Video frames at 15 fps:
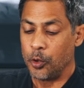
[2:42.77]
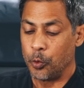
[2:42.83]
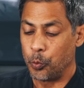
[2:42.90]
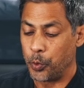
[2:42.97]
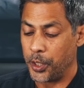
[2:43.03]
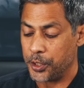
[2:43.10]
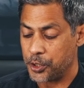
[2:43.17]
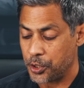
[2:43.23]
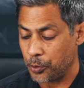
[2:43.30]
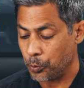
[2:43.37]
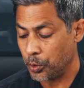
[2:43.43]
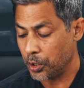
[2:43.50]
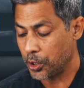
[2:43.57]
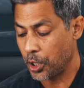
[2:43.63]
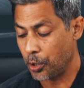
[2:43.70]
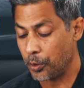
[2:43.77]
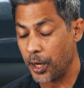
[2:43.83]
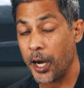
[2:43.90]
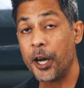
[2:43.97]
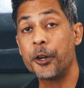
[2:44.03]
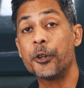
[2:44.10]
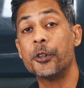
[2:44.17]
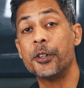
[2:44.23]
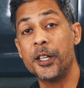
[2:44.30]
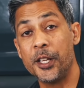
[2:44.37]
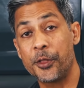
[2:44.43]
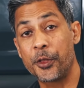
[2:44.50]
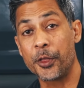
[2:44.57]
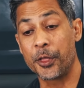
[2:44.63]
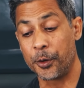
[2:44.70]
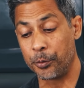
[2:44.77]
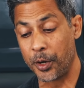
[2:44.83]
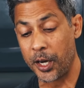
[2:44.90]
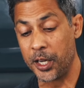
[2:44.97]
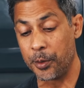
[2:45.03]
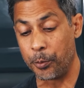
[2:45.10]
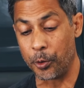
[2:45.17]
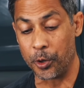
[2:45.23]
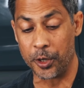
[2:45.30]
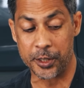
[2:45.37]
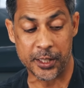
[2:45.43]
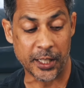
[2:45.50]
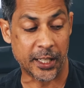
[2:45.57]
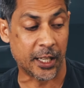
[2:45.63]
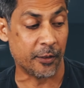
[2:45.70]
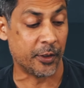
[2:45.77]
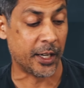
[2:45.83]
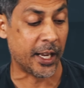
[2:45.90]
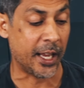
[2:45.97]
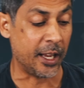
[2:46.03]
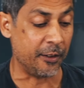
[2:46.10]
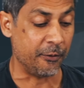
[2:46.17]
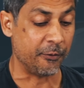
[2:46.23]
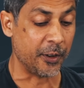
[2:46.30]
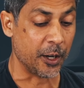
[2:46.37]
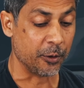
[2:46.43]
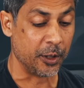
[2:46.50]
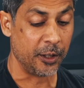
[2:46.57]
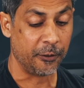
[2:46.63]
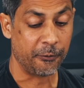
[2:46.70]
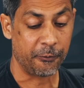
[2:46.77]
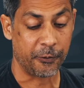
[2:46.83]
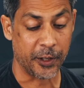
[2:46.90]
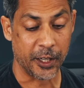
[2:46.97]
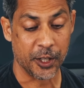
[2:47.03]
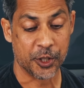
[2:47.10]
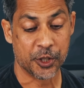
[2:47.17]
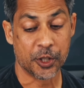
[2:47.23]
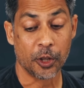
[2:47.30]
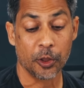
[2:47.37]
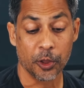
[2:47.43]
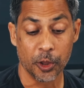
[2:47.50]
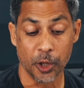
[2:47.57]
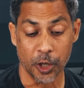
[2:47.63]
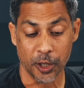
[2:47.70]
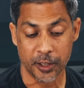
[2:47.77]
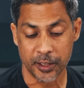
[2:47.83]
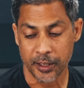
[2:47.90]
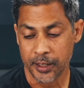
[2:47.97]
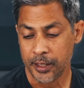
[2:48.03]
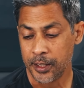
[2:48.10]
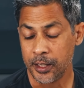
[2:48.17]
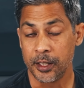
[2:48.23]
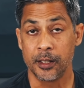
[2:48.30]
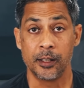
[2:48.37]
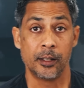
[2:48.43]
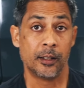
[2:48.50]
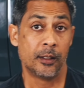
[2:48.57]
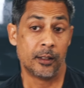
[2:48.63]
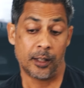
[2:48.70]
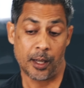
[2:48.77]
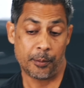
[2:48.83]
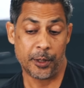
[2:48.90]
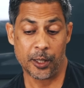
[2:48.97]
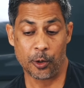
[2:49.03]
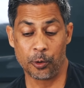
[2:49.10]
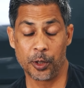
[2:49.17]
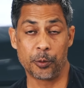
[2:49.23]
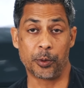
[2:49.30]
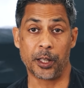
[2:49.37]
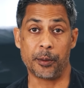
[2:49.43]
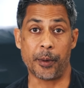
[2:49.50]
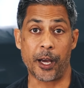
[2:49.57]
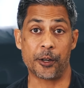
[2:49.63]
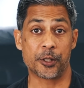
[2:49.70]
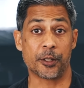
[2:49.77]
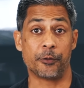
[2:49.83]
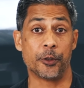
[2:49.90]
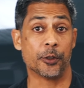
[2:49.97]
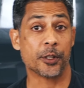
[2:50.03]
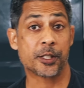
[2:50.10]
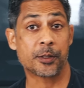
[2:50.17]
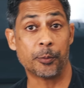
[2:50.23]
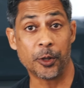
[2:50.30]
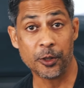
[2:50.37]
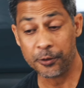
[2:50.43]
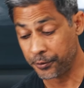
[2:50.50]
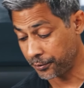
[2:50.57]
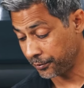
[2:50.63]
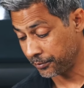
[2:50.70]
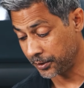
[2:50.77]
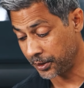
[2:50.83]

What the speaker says: which will go underneath the running board to give it a very finished look. I mean, it only really matters if you're a Smurf